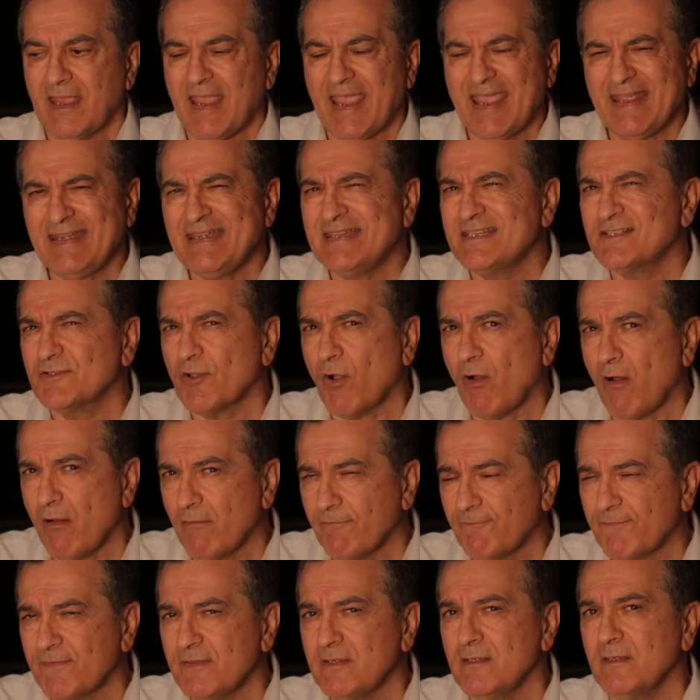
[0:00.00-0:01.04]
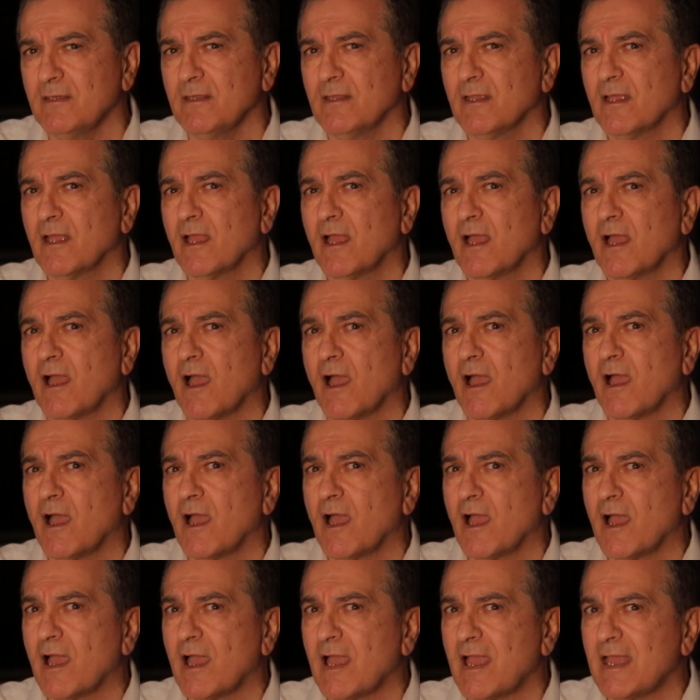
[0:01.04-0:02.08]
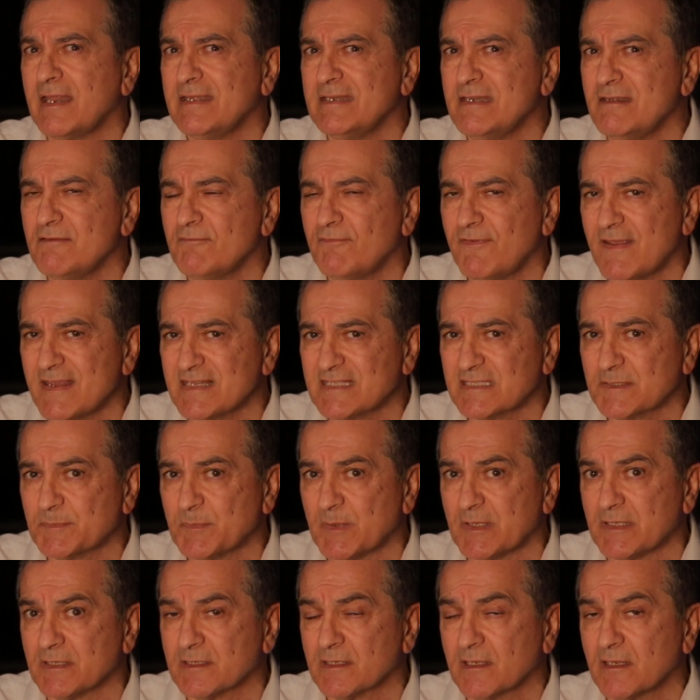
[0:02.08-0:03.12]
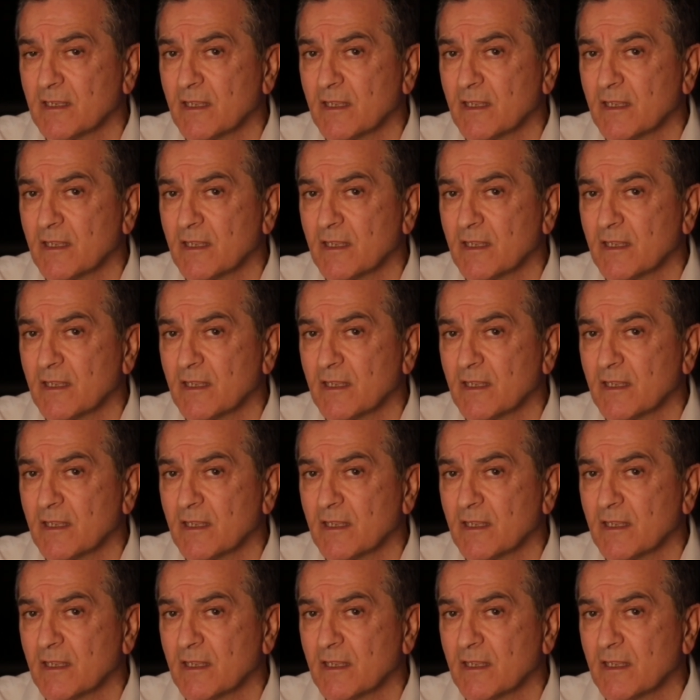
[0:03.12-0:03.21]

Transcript: And it's often an investment